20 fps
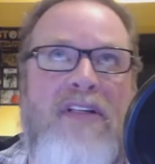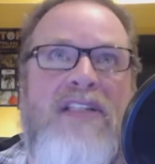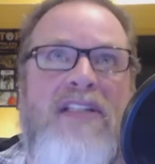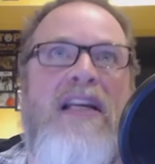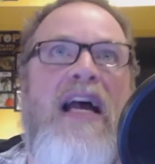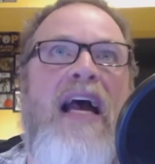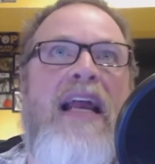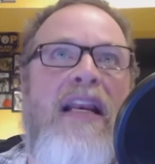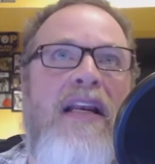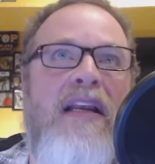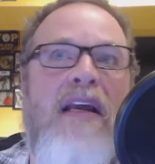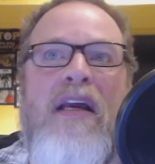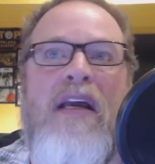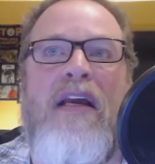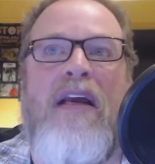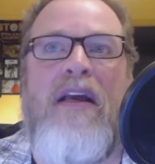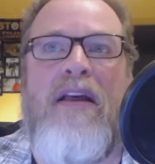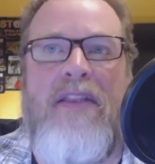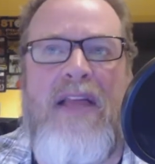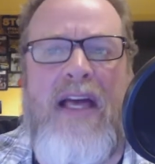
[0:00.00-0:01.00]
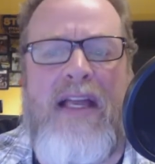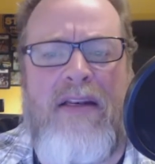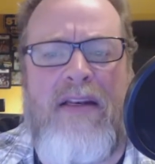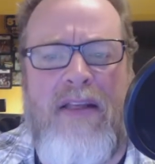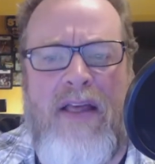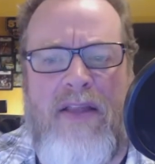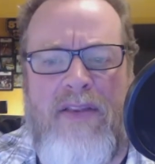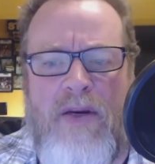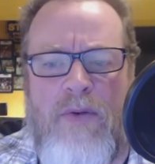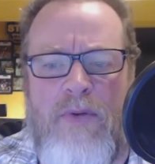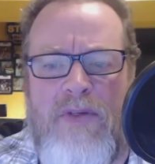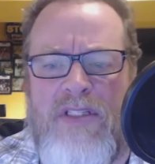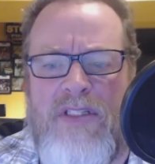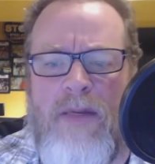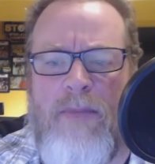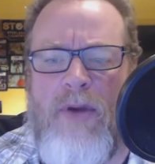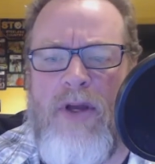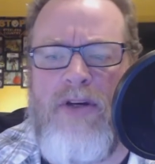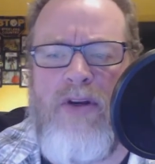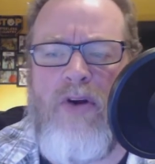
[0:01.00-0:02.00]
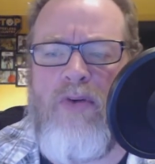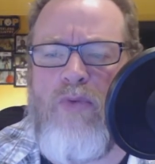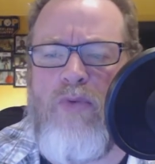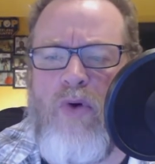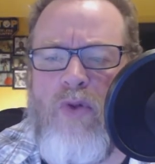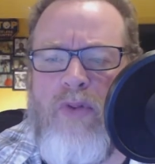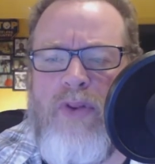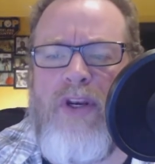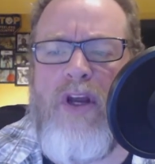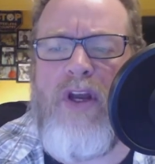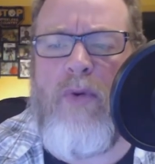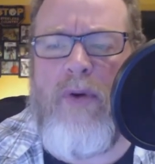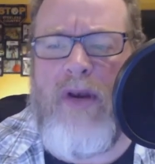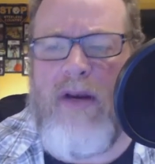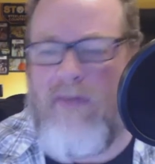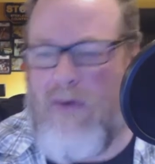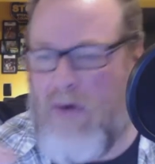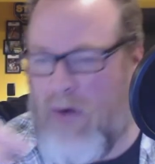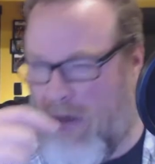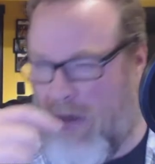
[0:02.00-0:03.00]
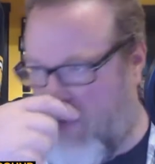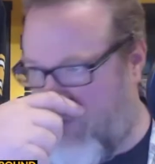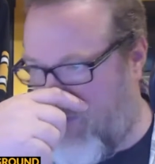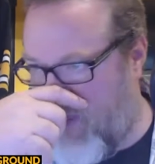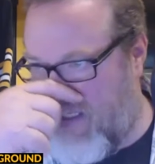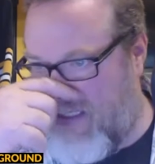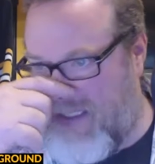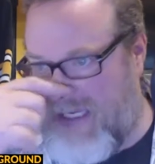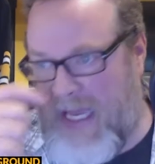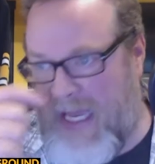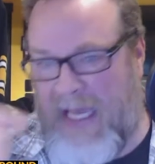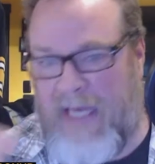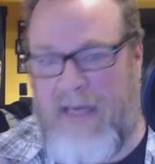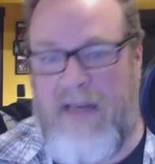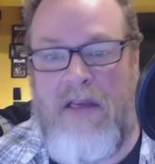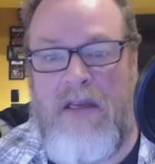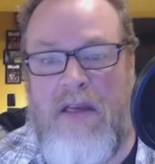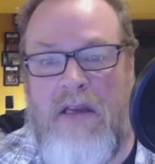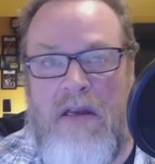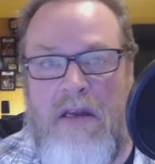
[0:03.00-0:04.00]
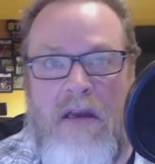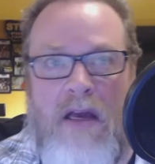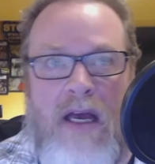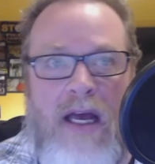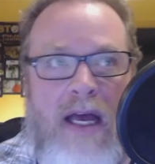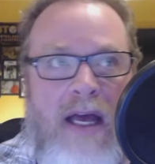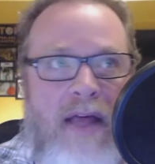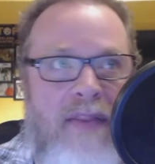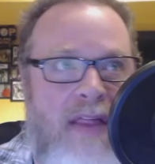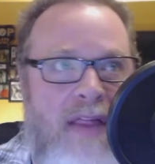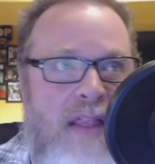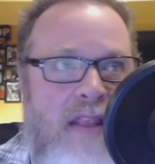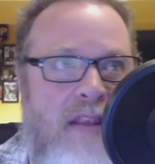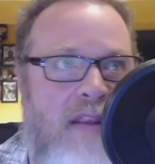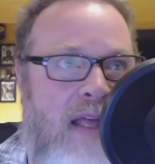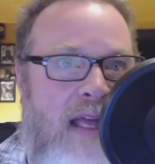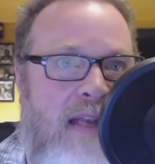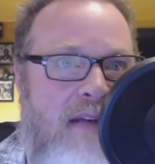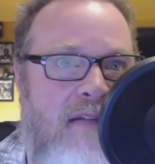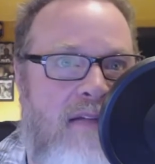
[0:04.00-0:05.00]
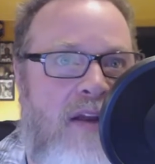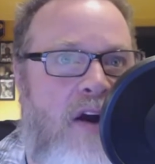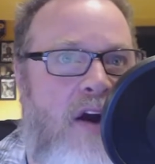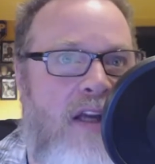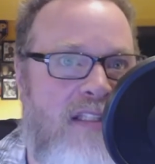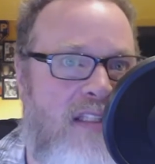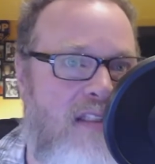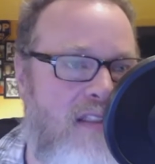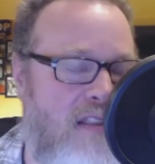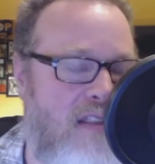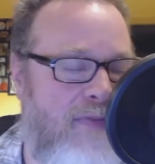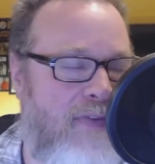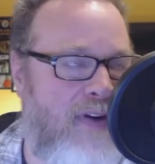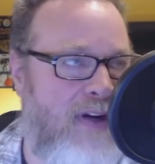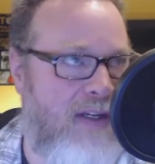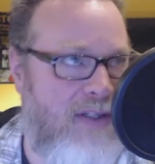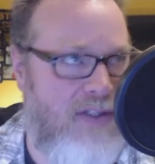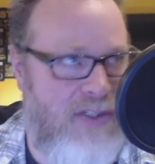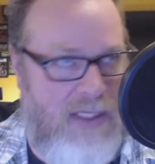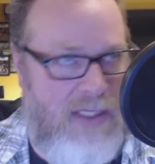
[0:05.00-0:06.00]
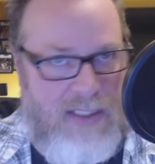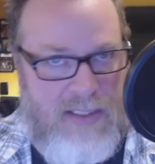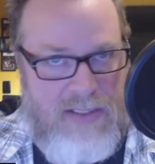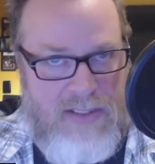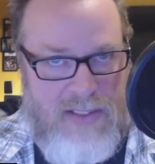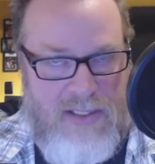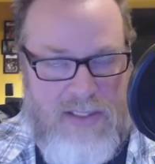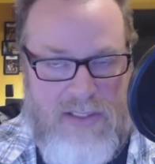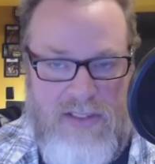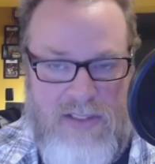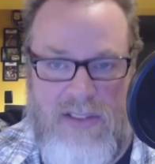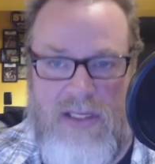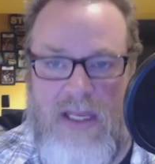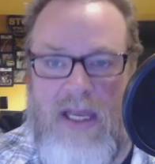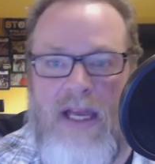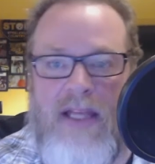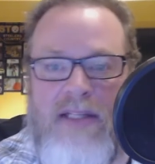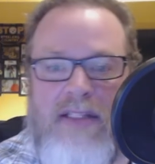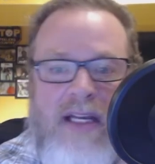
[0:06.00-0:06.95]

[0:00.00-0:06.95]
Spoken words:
Decided that there was some unknown rule that no one ever heard of that said that Austin Seferian-Jenkins'